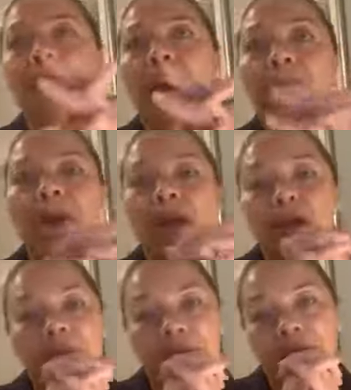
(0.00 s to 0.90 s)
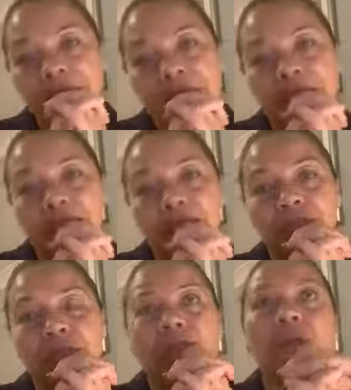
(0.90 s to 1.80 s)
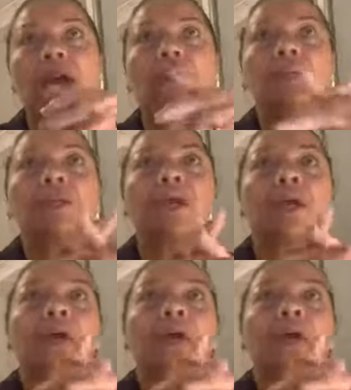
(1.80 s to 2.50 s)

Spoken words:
Hi, I'm a holistic intuitive coach,